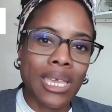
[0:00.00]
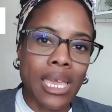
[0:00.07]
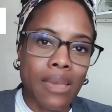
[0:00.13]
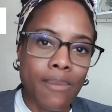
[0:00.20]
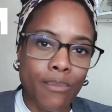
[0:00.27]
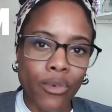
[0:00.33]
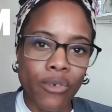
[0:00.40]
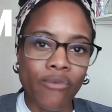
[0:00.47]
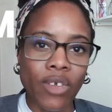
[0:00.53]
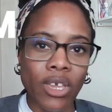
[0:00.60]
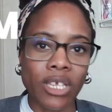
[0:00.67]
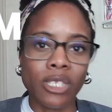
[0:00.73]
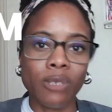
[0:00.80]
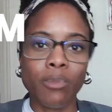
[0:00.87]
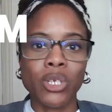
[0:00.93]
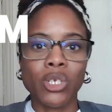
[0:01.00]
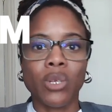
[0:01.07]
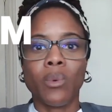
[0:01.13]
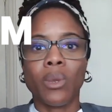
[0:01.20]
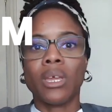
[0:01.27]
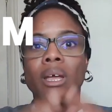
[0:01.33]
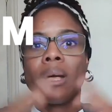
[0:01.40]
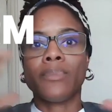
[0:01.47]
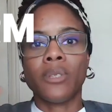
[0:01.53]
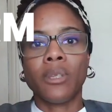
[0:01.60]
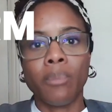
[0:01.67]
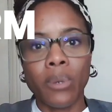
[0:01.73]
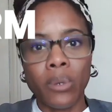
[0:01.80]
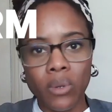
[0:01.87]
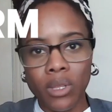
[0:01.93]
keep moving, especially when it comes to
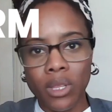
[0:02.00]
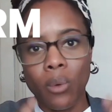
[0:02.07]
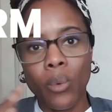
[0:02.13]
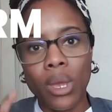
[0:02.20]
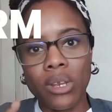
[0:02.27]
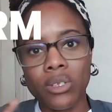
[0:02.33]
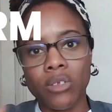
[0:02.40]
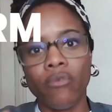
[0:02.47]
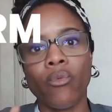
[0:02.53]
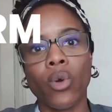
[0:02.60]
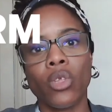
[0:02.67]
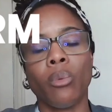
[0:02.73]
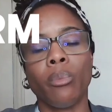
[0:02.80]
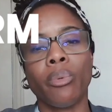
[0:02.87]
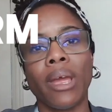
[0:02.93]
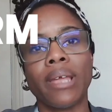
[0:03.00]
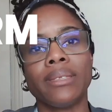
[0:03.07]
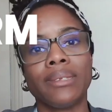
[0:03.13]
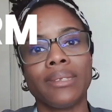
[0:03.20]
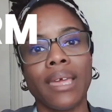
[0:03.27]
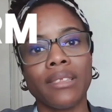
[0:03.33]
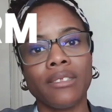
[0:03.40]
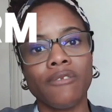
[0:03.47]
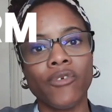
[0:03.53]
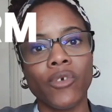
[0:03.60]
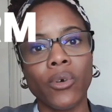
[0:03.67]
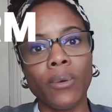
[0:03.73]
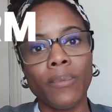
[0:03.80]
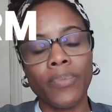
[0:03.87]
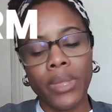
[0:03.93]
building the awareness of what your brand stands
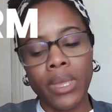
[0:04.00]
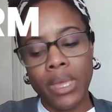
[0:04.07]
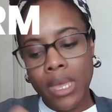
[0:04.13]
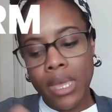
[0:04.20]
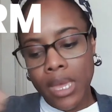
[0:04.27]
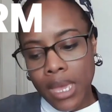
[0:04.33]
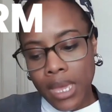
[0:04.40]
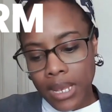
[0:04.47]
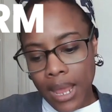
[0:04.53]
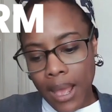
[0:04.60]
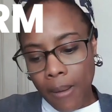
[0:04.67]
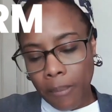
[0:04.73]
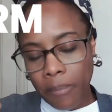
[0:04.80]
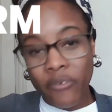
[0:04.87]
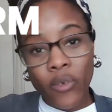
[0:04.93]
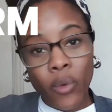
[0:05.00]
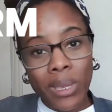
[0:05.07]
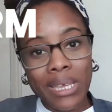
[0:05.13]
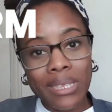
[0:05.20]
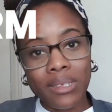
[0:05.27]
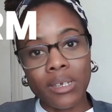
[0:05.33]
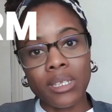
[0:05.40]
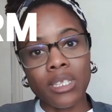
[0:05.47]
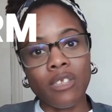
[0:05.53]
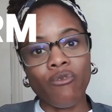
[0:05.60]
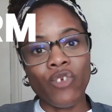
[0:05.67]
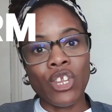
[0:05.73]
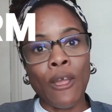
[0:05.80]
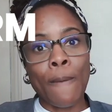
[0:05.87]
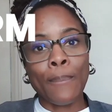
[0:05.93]
for. Now, before we get stuck into this
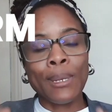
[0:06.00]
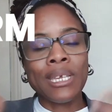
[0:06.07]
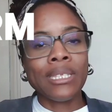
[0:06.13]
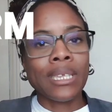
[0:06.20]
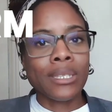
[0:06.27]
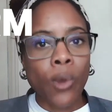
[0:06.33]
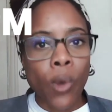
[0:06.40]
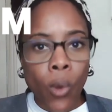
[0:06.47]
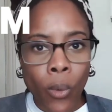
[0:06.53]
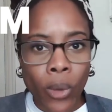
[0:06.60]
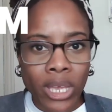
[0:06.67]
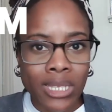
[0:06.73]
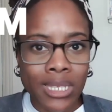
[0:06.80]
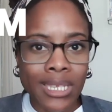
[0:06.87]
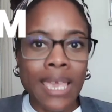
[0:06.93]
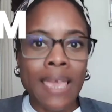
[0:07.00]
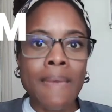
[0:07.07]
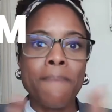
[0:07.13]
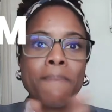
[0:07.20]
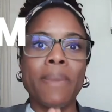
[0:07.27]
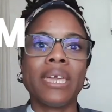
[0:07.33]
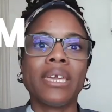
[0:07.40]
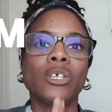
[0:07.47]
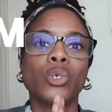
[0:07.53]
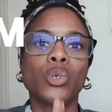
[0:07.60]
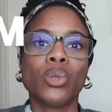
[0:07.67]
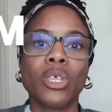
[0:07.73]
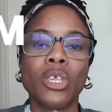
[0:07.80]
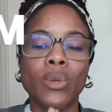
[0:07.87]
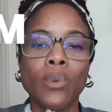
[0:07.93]
video, please, as always, keep making
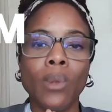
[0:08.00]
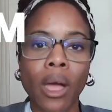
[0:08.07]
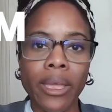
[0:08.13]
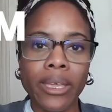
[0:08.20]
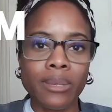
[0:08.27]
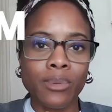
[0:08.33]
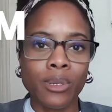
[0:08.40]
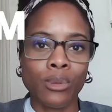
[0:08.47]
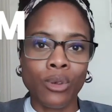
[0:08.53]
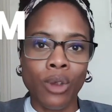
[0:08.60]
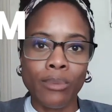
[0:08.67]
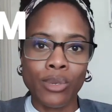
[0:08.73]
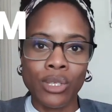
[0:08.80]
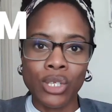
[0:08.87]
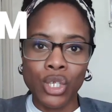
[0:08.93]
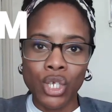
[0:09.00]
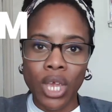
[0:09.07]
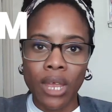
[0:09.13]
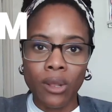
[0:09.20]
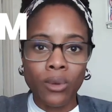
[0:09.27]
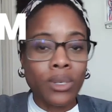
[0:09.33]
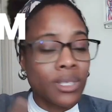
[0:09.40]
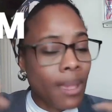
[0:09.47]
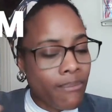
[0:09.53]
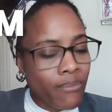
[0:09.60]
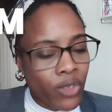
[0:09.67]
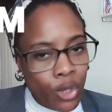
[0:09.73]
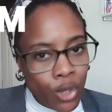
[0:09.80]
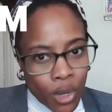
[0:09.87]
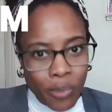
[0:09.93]
sure that you like and subscribe to this channel, because I'm
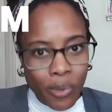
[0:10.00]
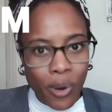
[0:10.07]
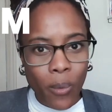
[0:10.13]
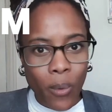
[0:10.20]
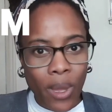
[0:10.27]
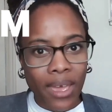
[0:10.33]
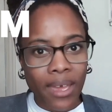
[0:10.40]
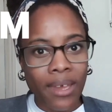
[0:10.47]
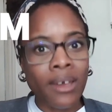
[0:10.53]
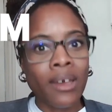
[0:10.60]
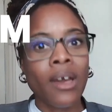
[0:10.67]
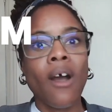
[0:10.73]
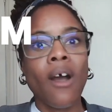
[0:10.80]
super aware